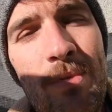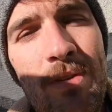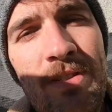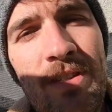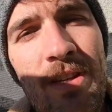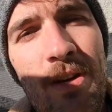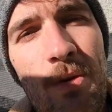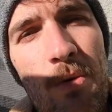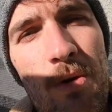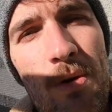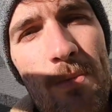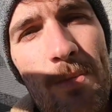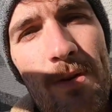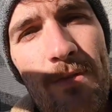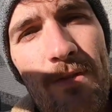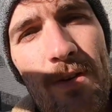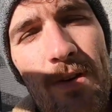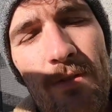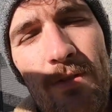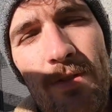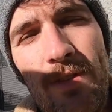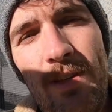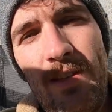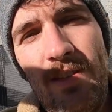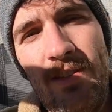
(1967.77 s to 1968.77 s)
That's like one of my
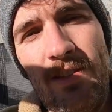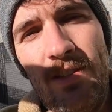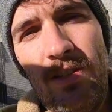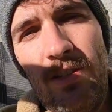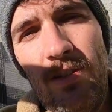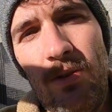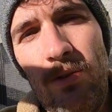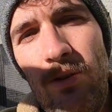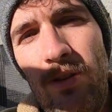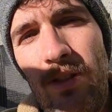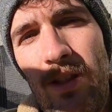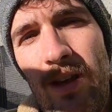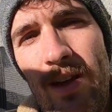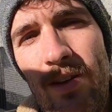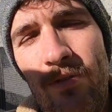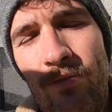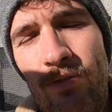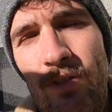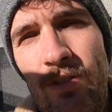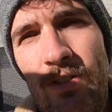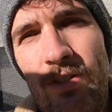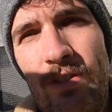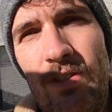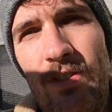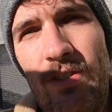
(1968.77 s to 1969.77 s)
favorite things to do in life,
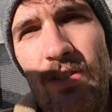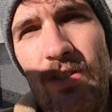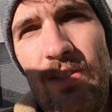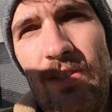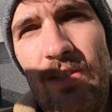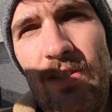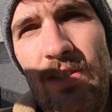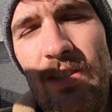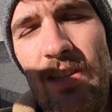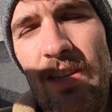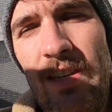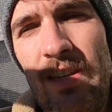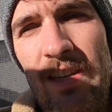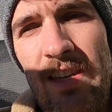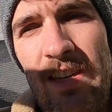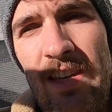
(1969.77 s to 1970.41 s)
is to just